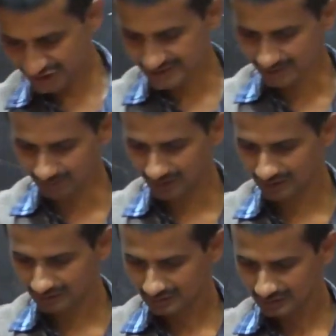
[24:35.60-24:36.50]

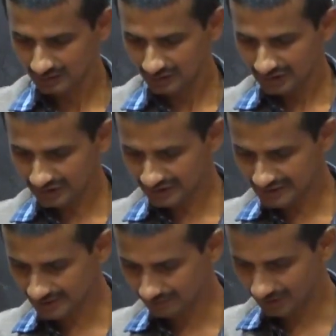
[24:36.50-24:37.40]
December
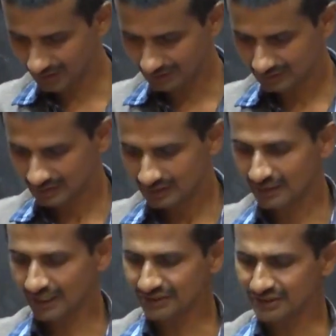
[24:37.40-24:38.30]

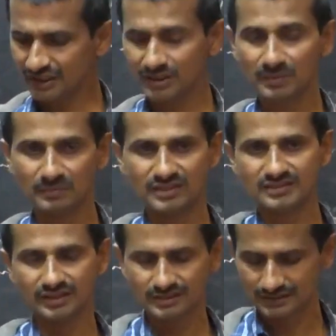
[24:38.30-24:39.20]

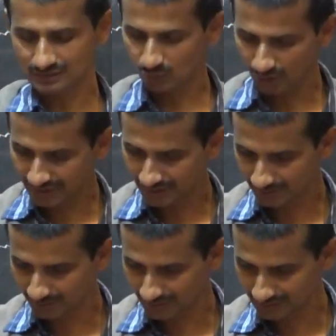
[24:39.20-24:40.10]
1956, what
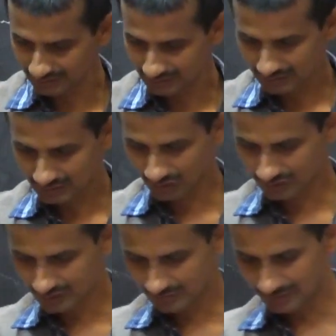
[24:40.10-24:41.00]
happened?
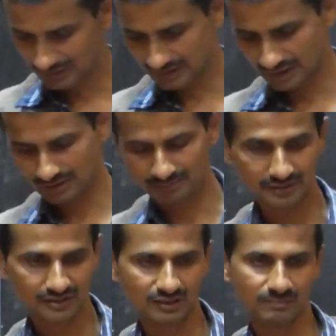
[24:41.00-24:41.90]
Dr. Babasaheb
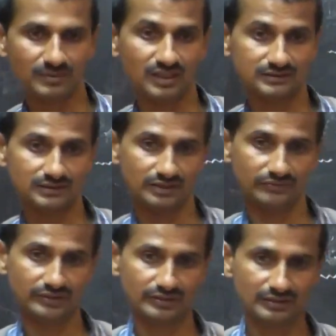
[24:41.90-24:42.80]
Ambedkar passed
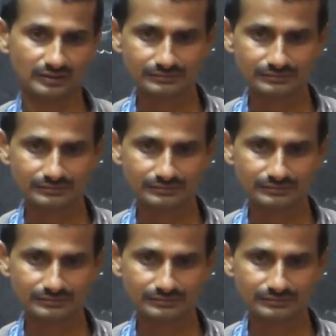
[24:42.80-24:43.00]
away.